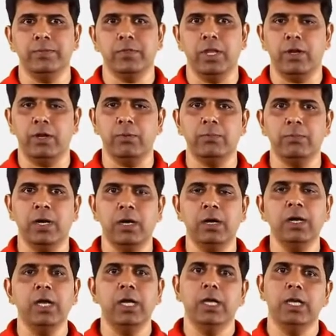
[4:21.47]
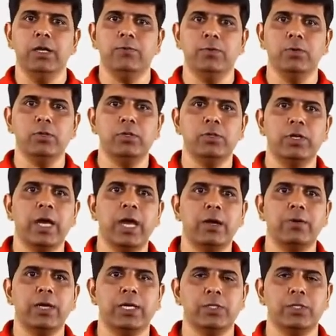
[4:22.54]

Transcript: Now remember, if you don't have a